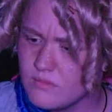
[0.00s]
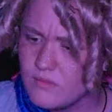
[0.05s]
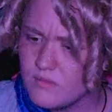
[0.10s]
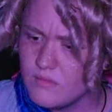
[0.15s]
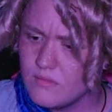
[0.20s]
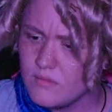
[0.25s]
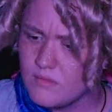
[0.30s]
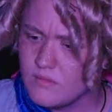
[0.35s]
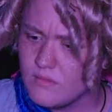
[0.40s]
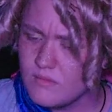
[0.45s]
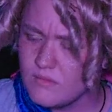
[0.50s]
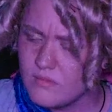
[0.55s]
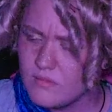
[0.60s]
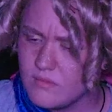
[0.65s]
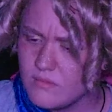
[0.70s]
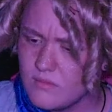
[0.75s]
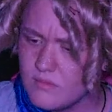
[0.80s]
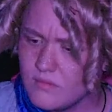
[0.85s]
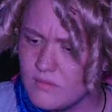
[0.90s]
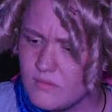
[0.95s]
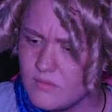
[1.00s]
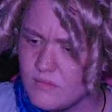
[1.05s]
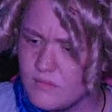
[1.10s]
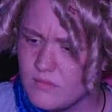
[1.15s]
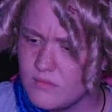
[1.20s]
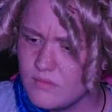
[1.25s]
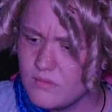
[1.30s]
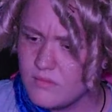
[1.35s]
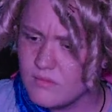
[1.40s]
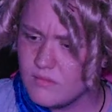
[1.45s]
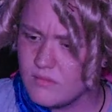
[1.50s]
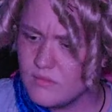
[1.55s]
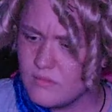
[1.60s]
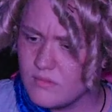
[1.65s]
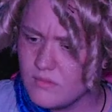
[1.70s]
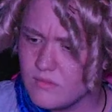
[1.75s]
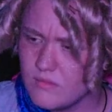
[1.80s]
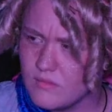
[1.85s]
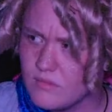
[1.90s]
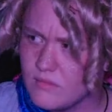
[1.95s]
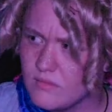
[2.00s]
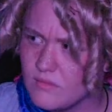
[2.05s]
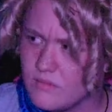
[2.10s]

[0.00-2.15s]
The person shown says nothing.